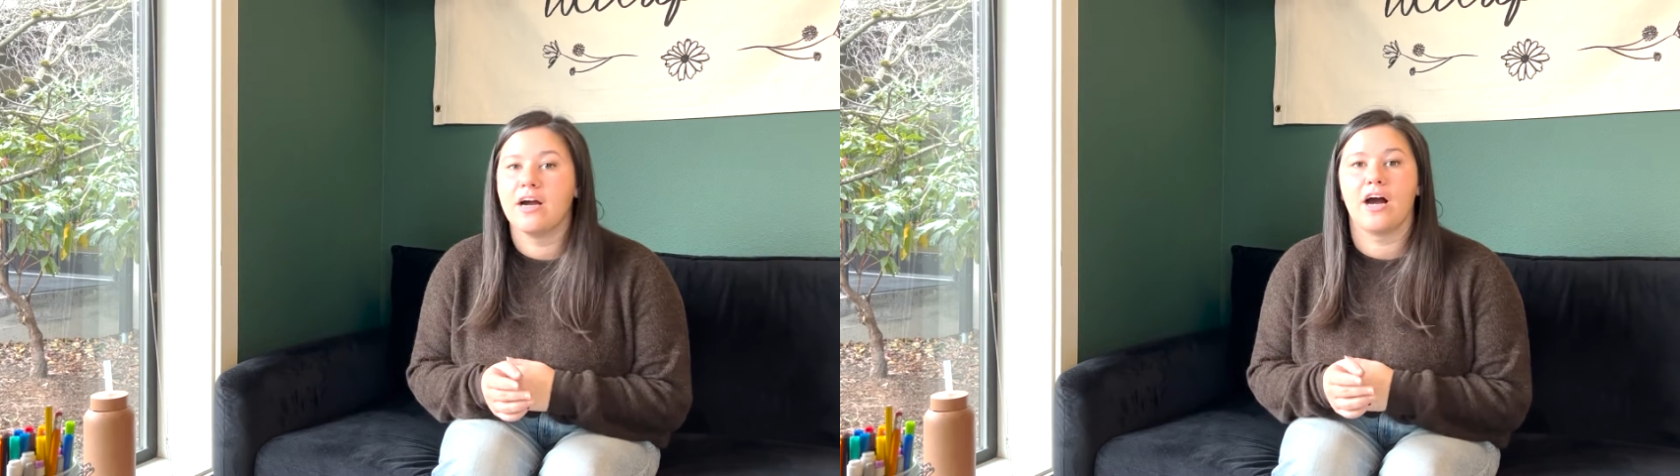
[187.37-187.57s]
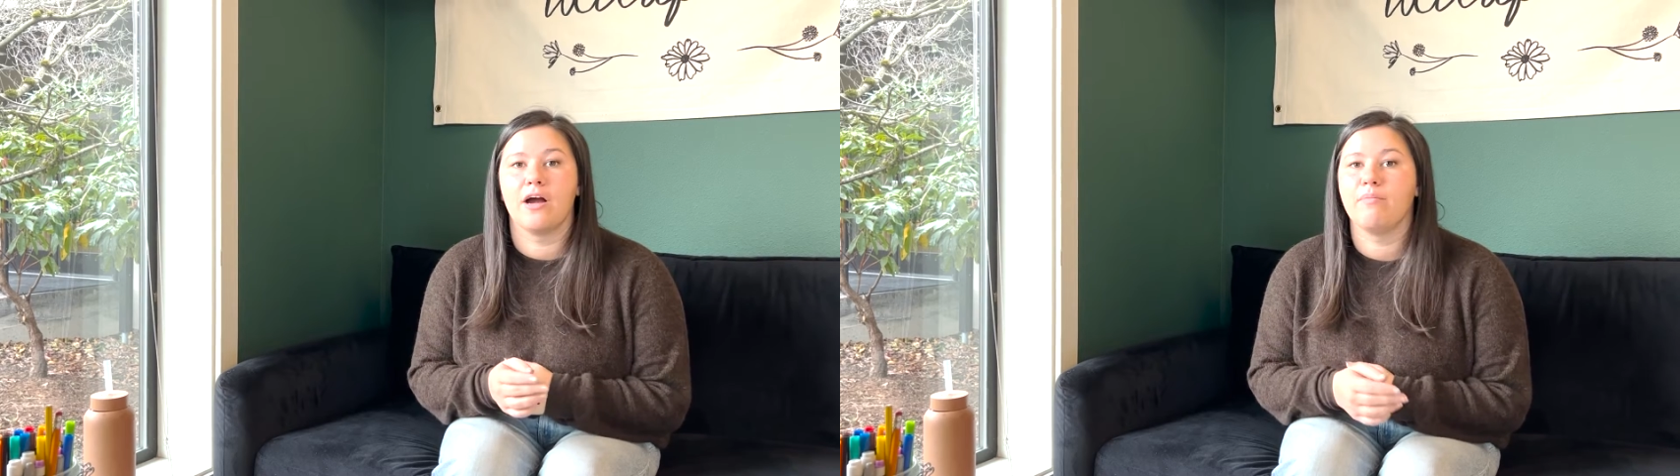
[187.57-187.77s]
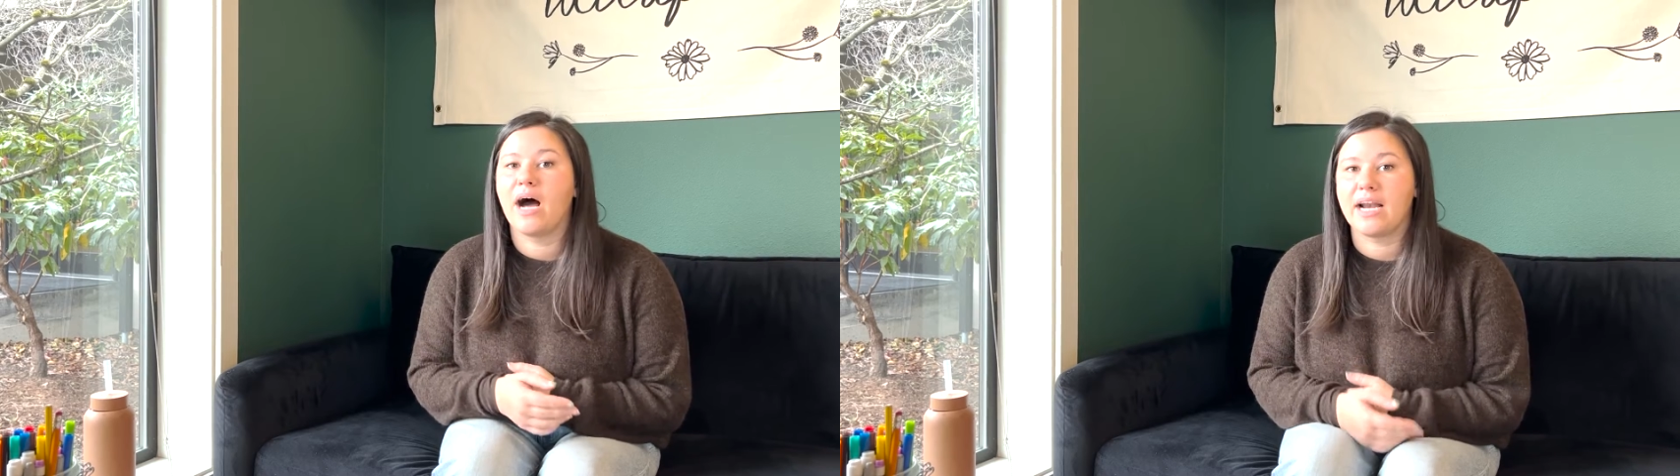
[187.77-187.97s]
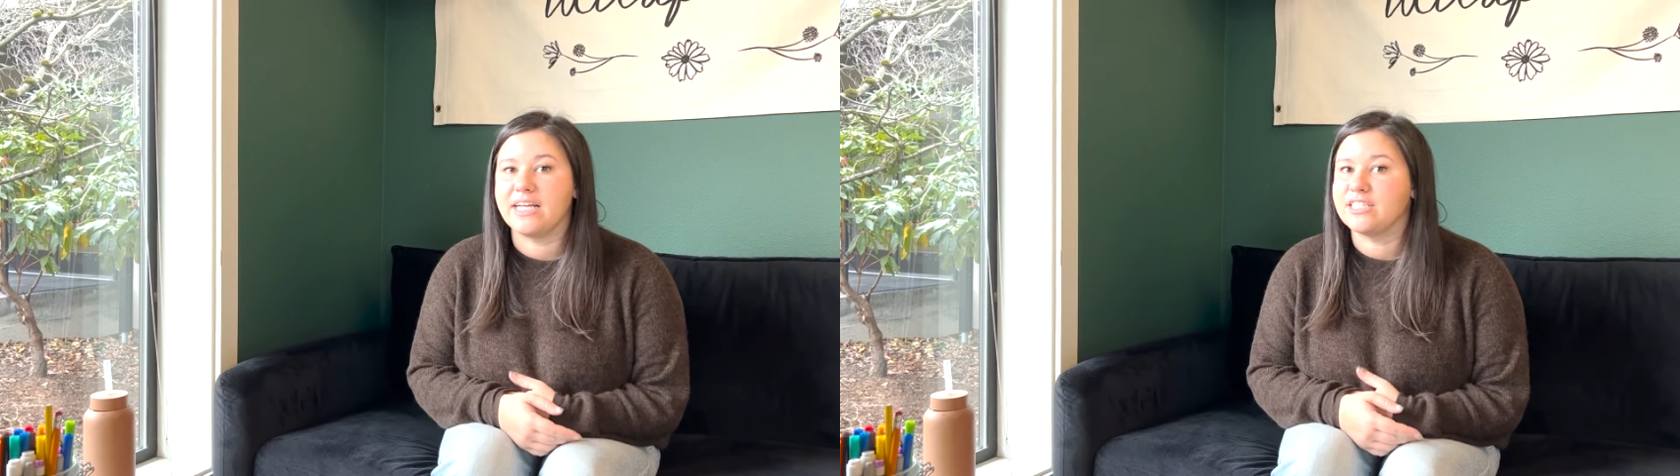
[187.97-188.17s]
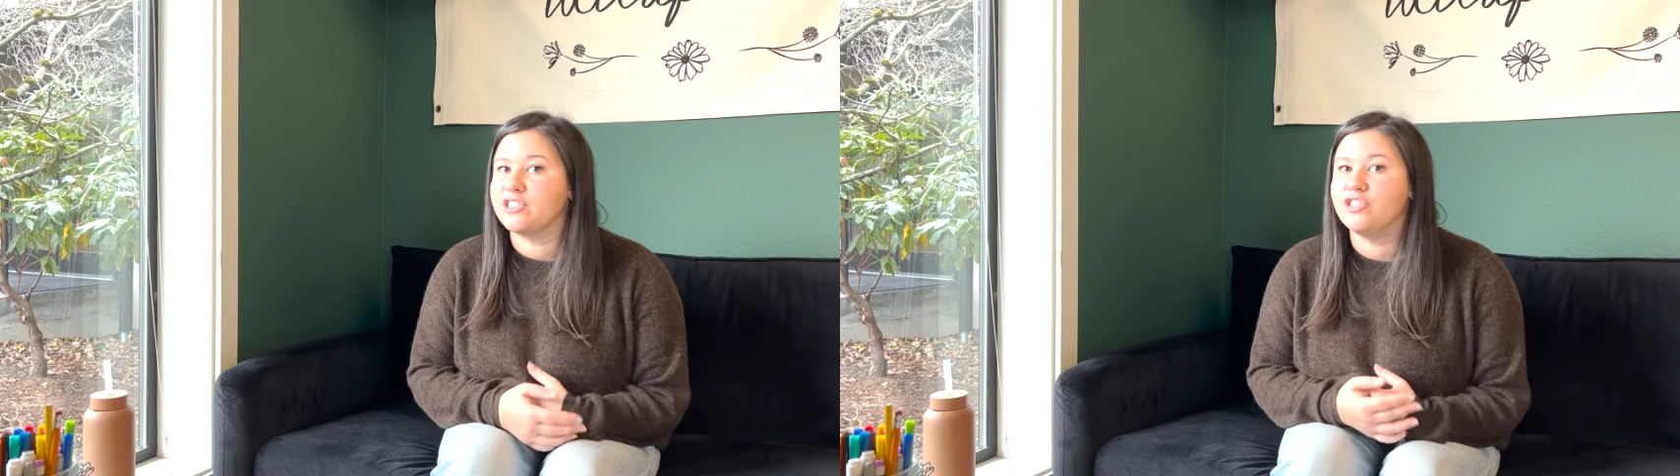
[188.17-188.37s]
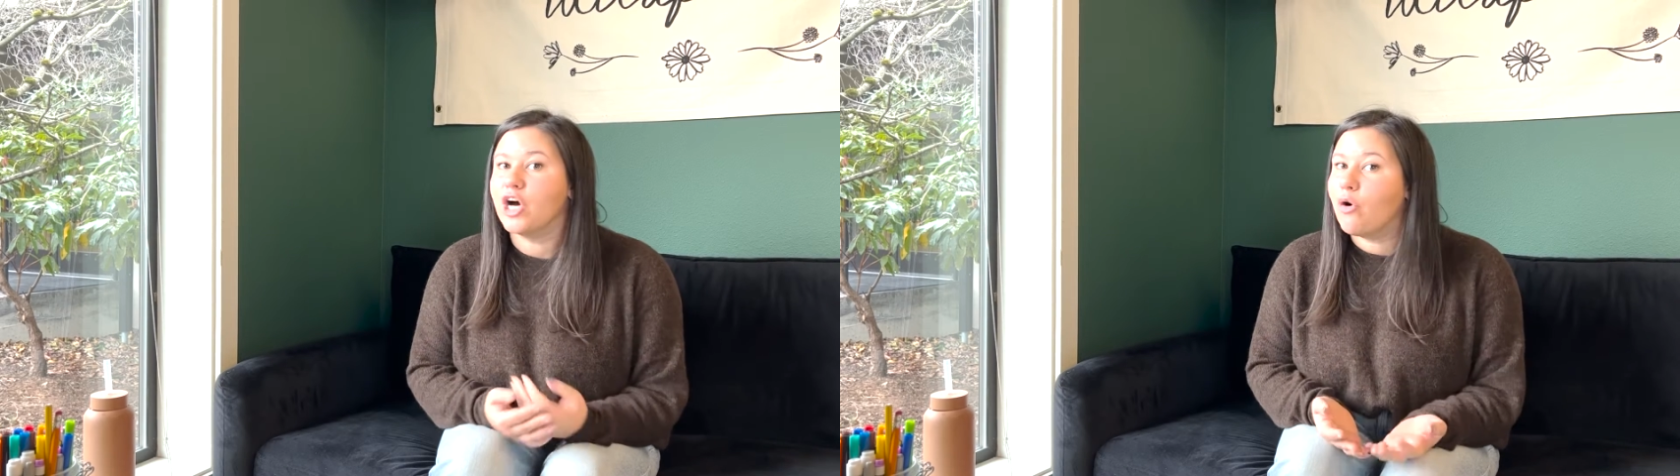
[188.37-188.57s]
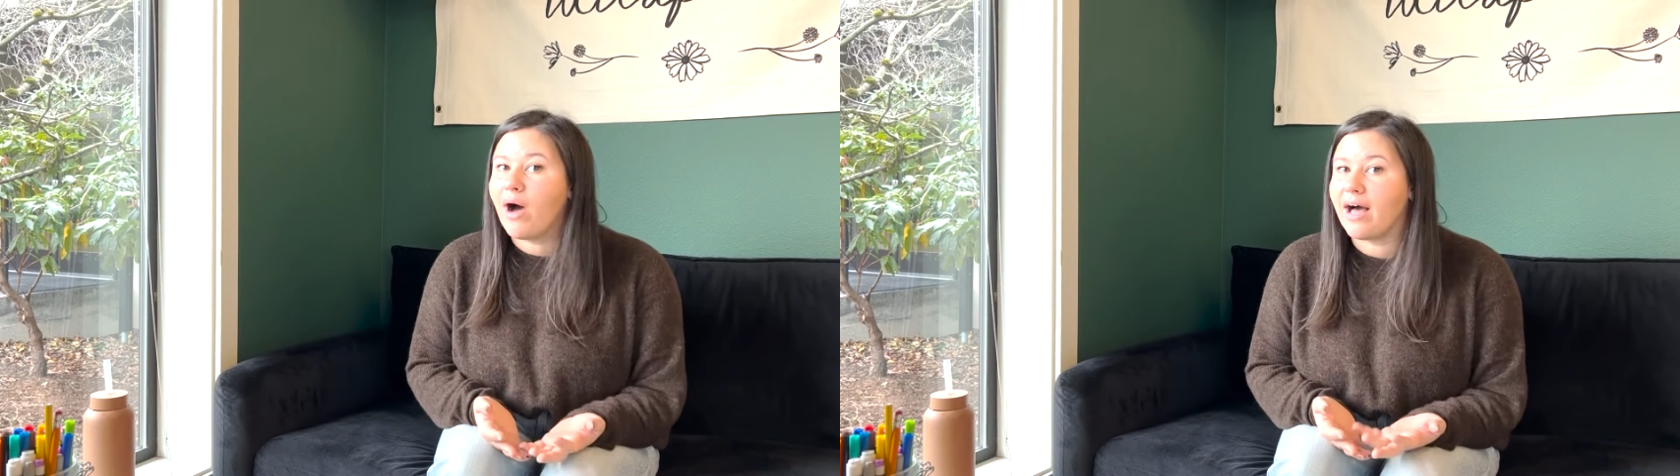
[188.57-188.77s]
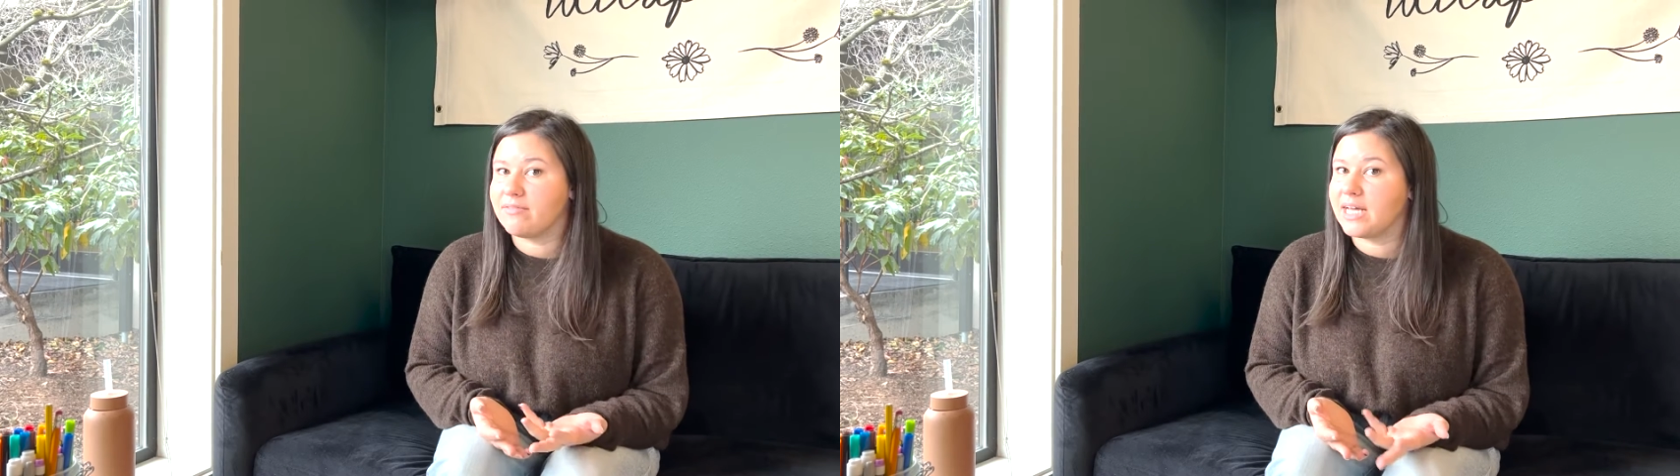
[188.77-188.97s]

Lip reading: our bodies don't have